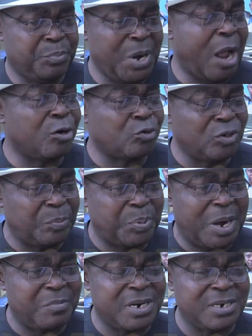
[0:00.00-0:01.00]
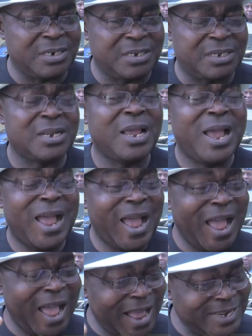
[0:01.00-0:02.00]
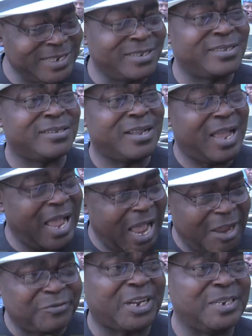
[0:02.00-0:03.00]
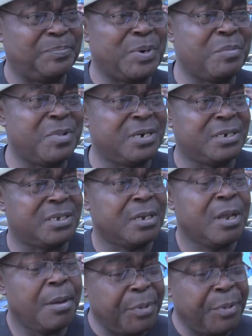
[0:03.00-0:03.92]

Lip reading: prior to the primaries and after the primaries.